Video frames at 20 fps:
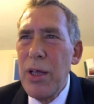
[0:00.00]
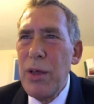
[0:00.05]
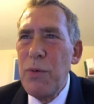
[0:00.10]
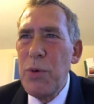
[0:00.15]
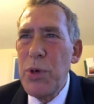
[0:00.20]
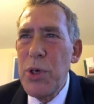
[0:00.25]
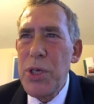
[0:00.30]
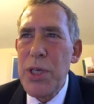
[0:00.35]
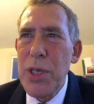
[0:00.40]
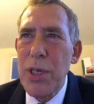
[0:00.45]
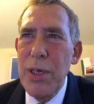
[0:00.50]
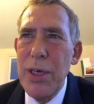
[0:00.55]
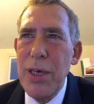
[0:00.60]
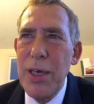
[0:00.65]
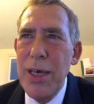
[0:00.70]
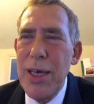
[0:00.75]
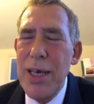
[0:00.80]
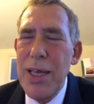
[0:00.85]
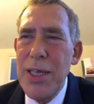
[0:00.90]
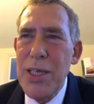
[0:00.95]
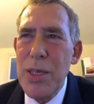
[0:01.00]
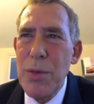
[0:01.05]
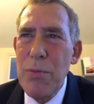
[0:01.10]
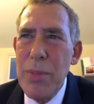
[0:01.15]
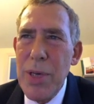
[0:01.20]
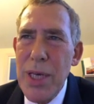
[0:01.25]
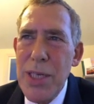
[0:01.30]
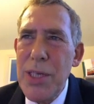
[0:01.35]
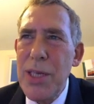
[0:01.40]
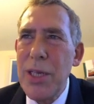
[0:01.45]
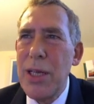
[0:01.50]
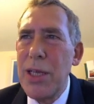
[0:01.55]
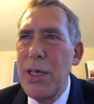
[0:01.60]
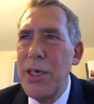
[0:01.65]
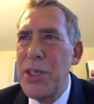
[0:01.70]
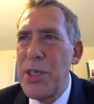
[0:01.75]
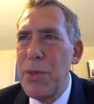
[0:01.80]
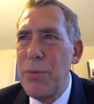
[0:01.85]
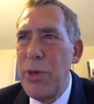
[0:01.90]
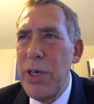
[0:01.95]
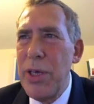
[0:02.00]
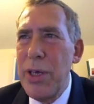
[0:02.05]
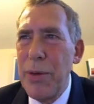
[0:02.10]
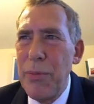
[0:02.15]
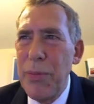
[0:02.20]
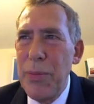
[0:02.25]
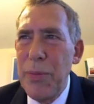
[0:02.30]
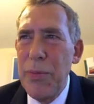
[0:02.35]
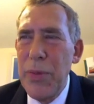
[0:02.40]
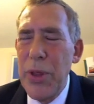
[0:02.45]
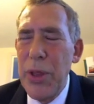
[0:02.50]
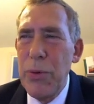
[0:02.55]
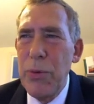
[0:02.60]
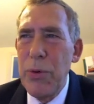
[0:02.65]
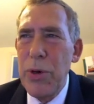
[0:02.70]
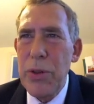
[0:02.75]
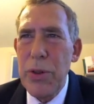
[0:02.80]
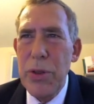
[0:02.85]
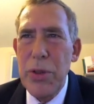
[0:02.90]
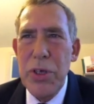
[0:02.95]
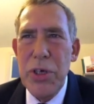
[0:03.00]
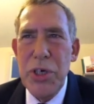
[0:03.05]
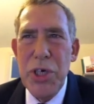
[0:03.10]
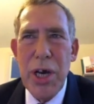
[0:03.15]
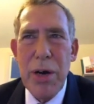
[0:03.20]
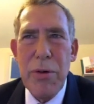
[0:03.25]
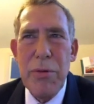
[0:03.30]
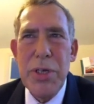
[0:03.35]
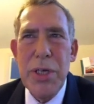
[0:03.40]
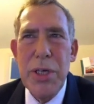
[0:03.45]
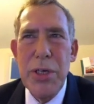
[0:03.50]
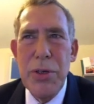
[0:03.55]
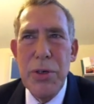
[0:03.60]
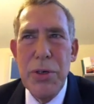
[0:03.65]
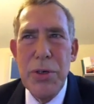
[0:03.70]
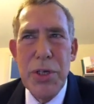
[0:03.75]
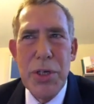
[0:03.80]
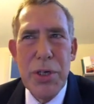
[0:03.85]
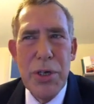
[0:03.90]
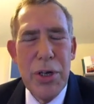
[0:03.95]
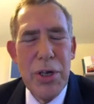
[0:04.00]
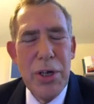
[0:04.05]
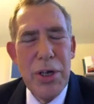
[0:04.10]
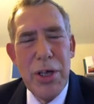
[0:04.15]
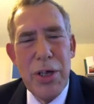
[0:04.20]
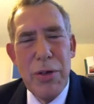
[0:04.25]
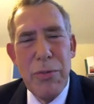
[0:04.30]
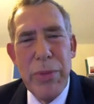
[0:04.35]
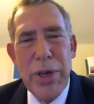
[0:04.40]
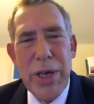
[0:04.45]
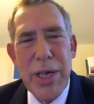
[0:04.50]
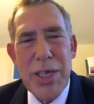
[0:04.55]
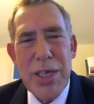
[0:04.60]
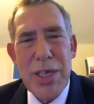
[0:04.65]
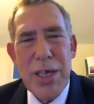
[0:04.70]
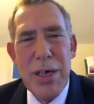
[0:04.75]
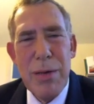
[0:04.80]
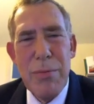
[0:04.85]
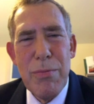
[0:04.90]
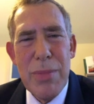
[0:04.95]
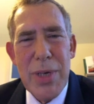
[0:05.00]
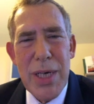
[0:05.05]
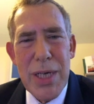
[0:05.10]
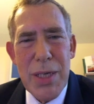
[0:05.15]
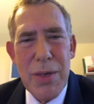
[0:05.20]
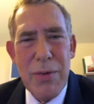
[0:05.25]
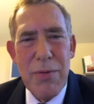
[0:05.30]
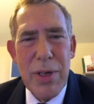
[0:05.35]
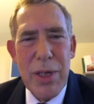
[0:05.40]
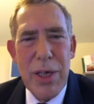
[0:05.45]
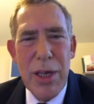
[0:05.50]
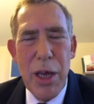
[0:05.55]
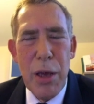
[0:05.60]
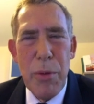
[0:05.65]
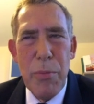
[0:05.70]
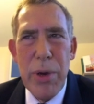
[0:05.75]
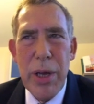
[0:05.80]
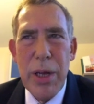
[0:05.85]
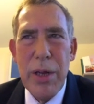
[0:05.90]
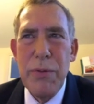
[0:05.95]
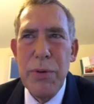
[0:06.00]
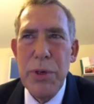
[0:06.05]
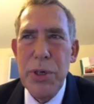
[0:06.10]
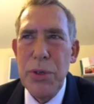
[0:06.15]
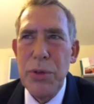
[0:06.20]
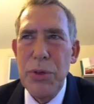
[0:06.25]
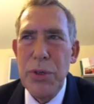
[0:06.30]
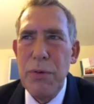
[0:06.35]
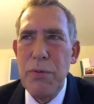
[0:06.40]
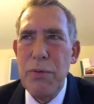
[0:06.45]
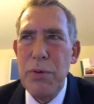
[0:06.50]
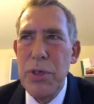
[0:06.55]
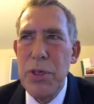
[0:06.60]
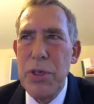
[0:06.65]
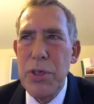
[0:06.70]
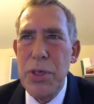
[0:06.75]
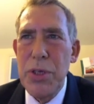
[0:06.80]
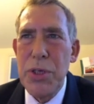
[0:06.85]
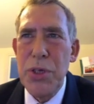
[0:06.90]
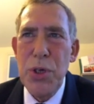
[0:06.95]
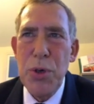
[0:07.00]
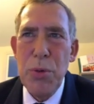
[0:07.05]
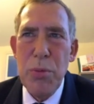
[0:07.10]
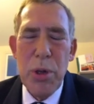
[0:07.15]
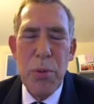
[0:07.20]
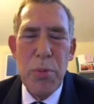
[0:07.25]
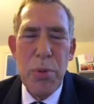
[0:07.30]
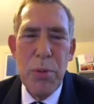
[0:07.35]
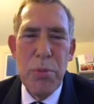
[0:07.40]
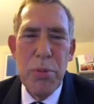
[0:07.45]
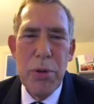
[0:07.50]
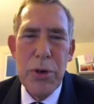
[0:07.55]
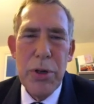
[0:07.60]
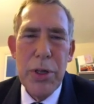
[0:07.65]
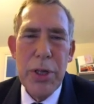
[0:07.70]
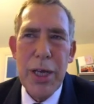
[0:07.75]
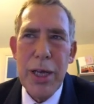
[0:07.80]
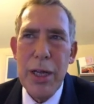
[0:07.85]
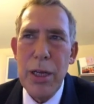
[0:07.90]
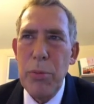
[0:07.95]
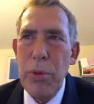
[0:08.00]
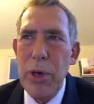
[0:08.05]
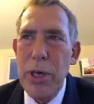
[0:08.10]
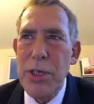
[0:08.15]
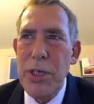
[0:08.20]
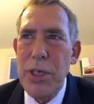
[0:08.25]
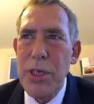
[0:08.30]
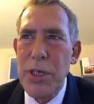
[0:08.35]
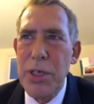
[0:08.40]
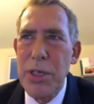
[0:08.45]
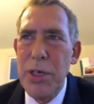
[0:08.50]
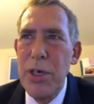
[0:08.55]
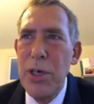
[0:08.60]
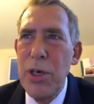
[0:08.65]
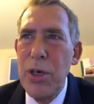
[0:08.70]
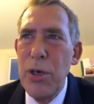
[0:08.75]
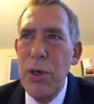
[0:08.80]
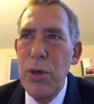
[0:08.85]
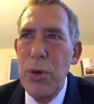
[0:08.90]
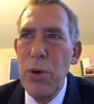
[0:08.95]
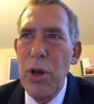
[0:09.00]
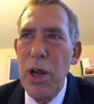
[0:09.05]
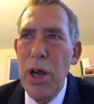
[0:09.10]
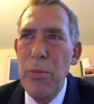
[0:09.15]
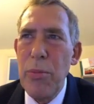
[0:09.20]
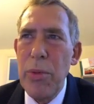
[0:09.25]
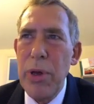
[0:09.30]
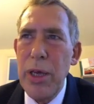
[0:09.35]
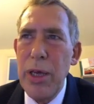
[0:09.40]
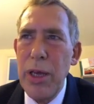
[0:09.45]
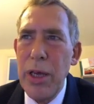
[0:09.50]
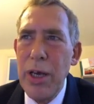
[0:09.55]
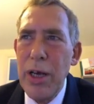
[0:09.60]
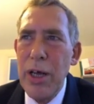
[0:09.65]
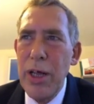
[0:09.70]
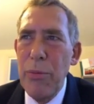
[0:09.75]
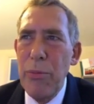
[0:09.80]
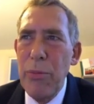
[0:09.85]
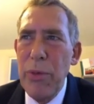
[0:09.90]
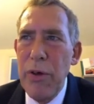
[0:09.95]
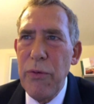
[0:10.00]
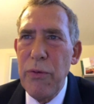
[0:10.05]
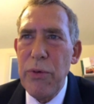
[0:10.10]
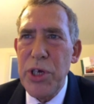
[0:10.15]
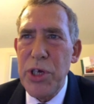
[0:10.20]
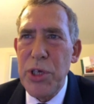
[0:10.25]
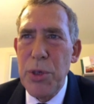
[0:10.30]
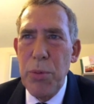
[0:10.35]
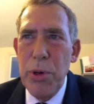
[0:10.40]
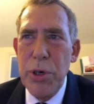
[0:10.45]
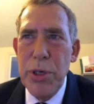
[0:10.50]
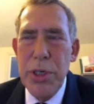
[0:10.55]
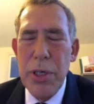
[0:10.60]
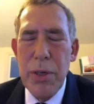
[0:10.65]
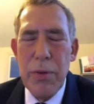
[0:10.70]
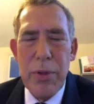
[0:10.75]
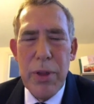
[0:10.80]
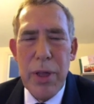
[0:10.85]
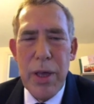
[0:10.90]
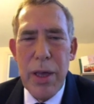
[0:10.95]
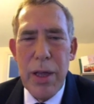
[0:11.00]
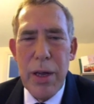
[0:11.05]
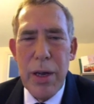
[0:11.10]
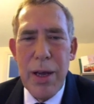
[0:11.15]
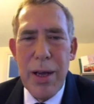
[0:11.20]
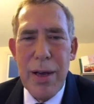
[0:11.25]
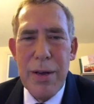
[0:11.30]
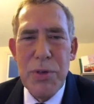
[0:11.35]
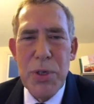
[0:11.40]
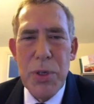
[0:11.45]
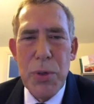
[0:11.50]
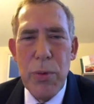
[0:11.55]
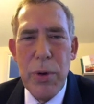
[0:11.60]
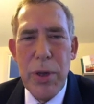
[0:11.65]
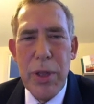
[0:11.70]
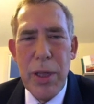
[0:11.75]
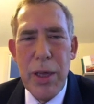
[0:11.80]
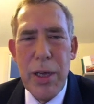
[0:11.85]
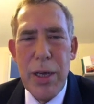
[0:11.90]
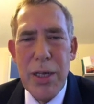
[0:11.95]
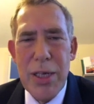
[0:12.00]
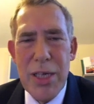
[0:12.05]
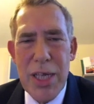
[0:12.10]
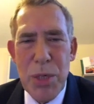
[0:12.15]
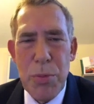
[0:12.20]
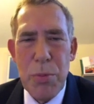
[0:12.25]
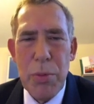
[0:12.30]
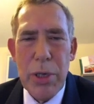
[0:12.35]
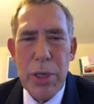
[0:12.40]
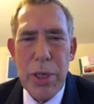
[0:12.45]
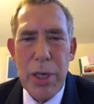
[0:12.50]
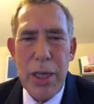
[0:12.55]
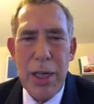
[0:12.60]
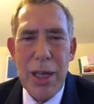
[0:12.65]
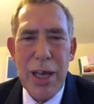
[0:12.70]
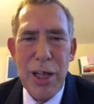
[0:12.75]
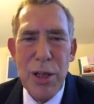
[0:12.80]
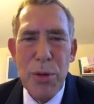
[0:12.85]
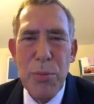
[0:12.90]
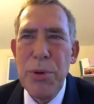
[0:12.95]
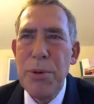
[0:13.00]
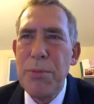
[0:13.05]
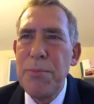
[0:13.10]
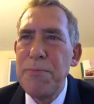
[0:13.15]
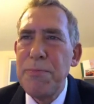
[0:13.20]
Firstly, it is immensely clear to me that the work that this charity does makes a massively beneficial difference to so many people on a daily basis who, like me, may have reached a point in their lives where they desperately need help.